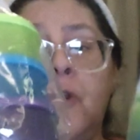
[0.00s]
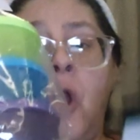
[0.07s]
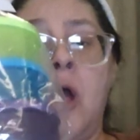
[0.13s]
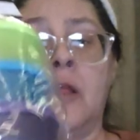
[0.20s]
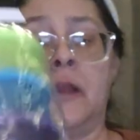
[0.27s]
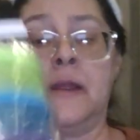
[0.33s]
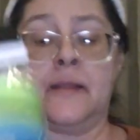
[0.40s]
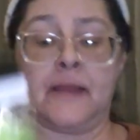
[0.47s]
a
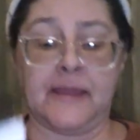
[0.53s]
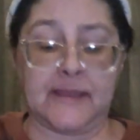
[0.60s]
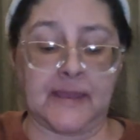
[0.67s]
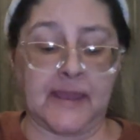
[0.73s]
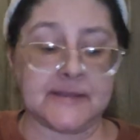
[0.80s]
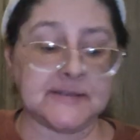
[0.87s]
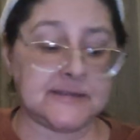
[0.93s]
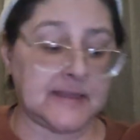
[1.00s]
dollar. And like
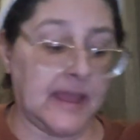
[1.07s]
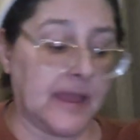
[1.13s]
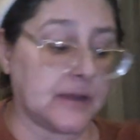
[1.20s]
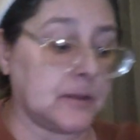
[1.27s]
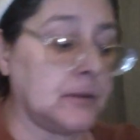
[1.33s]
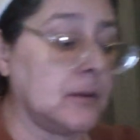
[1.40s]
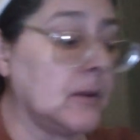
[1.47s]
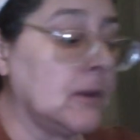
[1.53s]
I
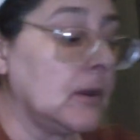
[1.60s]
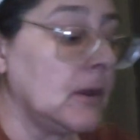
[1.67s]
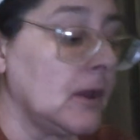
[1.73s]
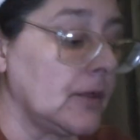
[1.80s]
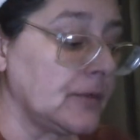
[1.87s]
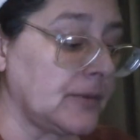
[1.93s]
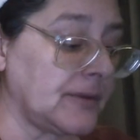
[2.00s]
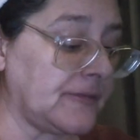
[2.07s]
said,
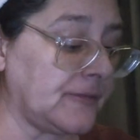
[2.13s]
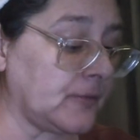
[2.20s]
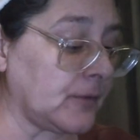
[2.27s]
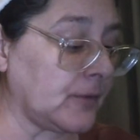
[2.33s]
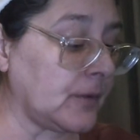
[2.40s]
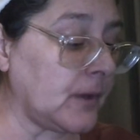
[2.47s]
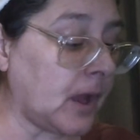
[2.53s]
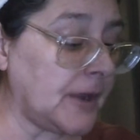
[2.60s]
three
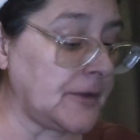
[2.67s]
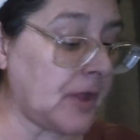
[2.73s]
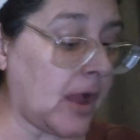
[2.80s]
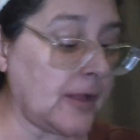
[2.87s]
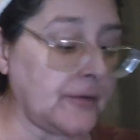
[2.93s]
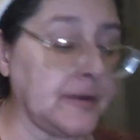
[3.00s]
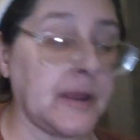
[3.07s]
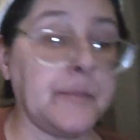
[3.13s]
for a
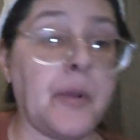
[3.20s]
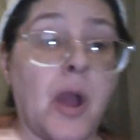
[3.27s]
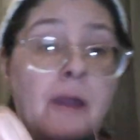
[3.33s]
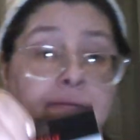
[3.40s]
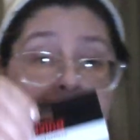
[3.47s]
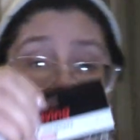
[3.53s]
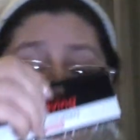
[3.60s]
dollar, and I bought